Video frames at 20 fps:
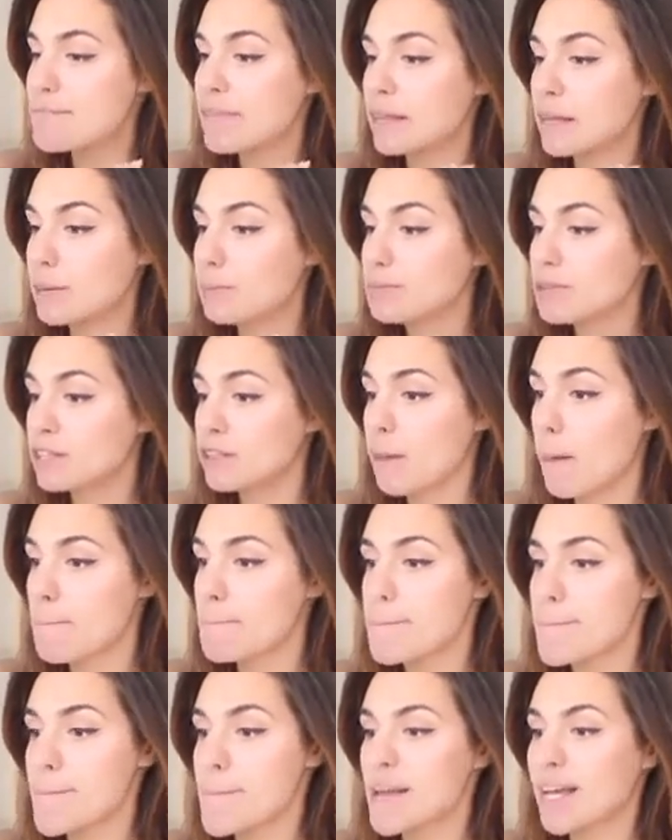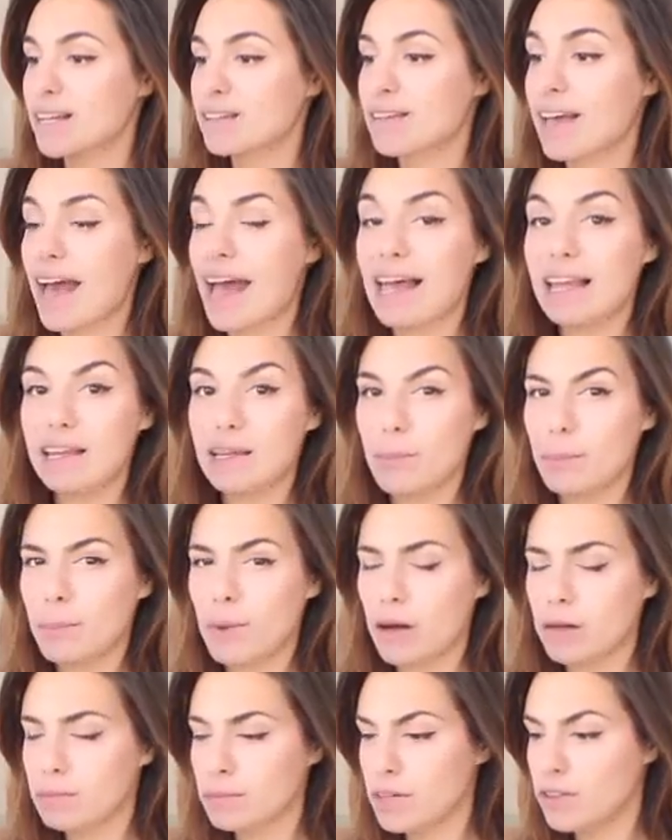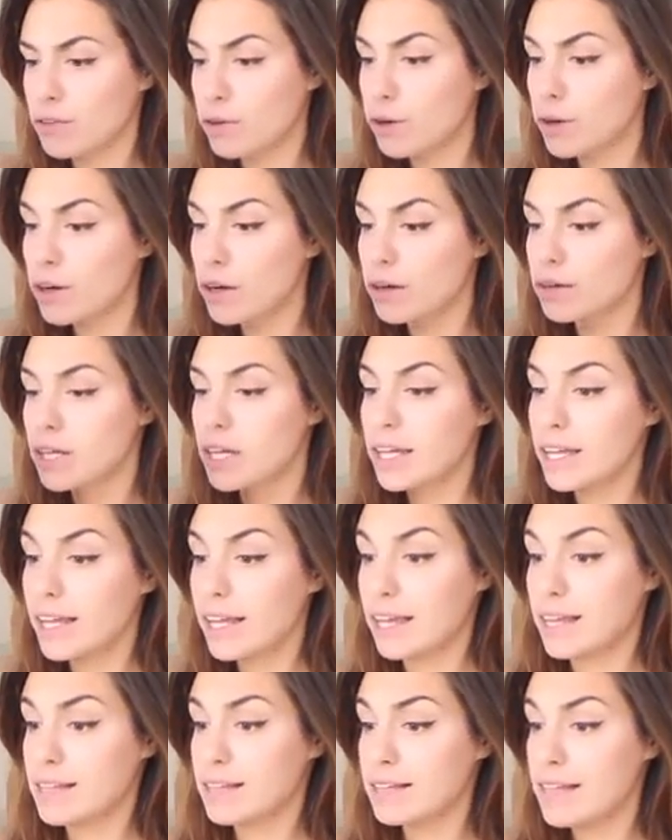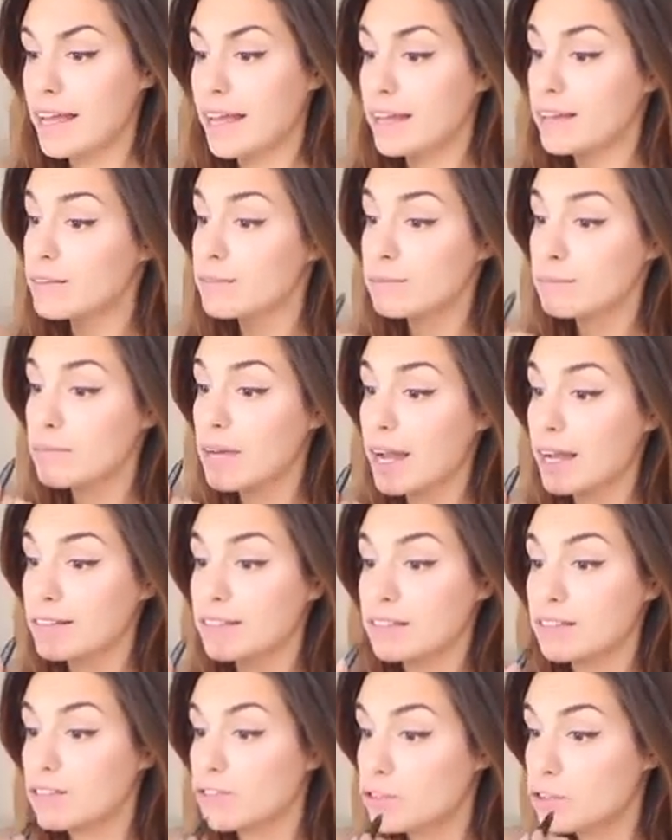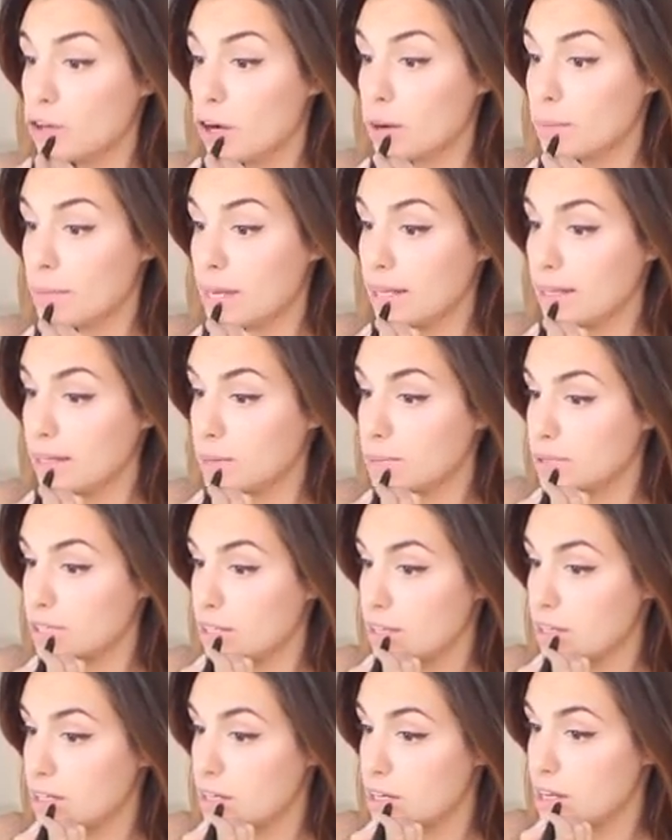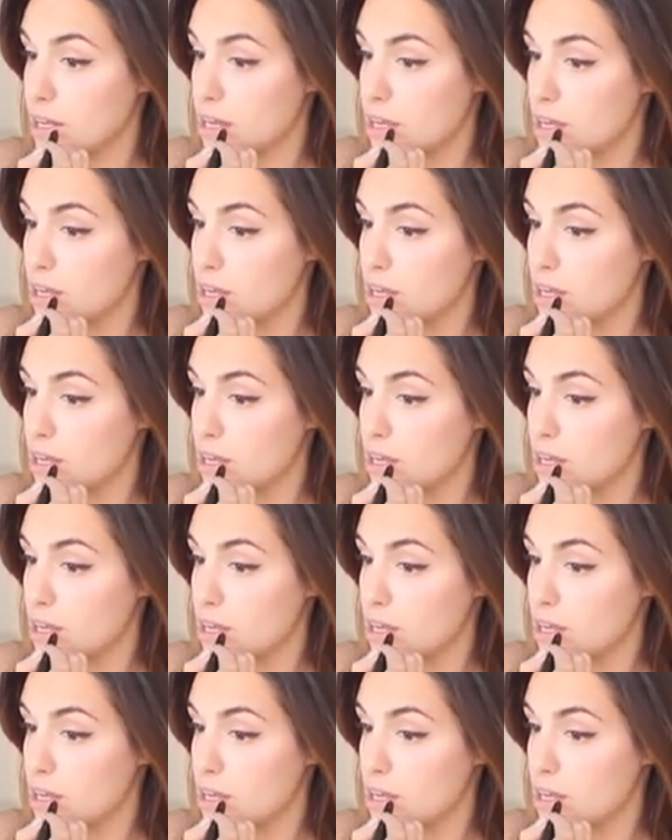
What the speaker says: lips because I had lip balm before, and then I just draw my lips in.